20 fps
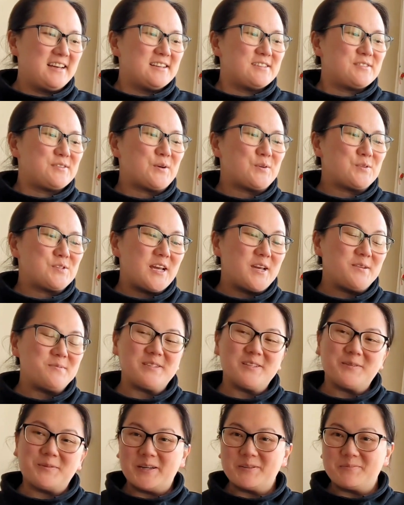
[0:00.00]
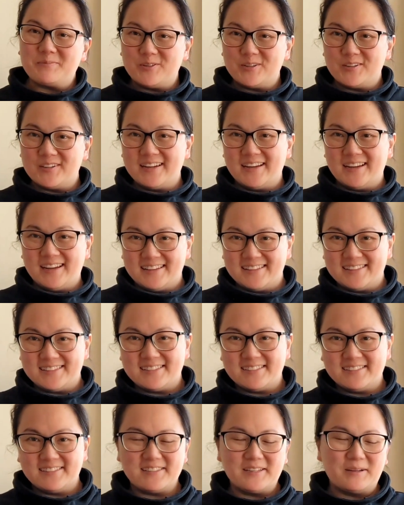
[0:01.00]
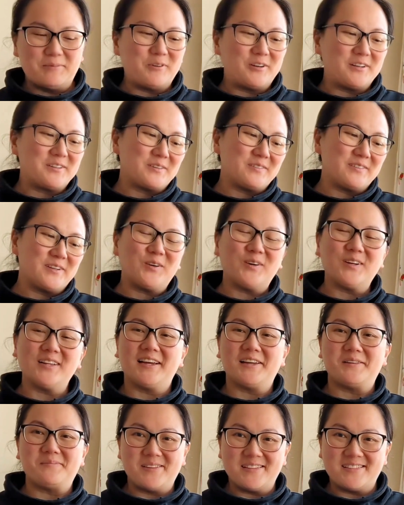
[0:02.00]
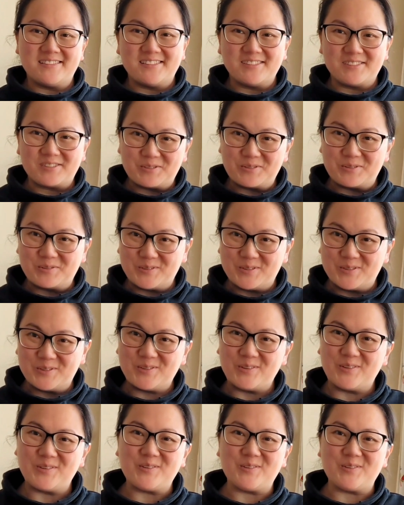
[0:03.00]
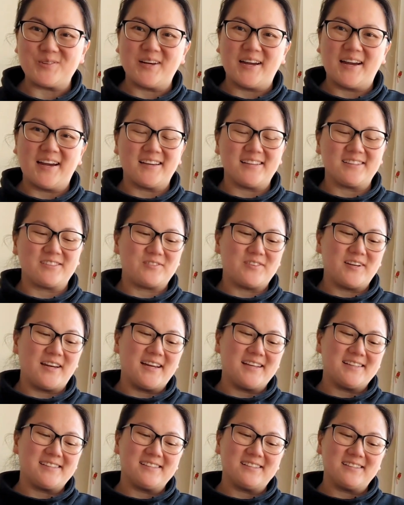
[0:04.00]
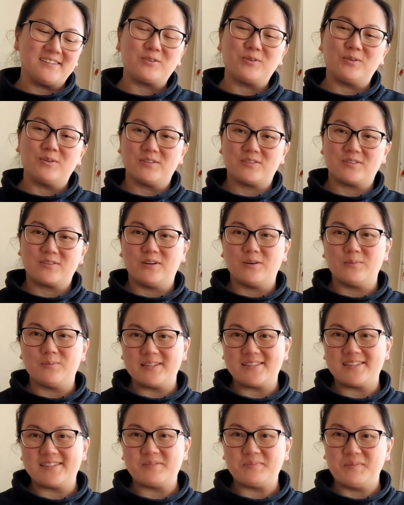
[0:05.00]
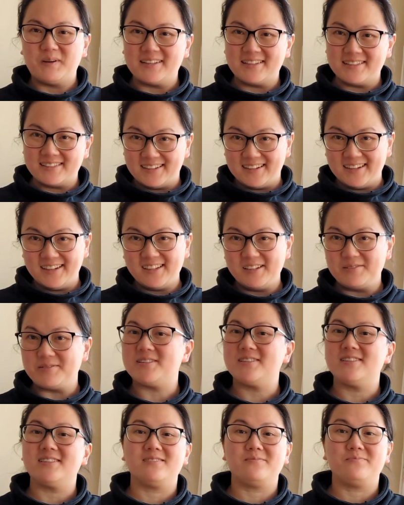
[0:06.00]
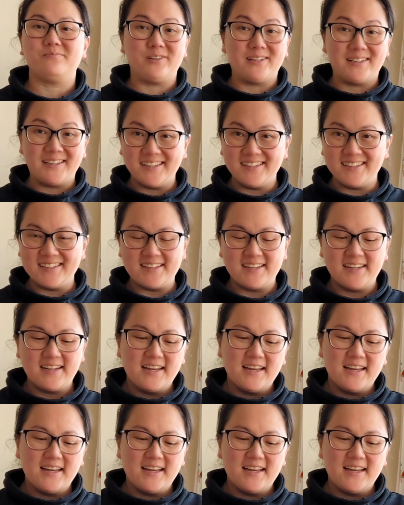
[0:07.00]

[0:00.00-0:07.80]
So James Wedmore is somewhat of an online business guru who has created a course called Business by Design, which is brilliant.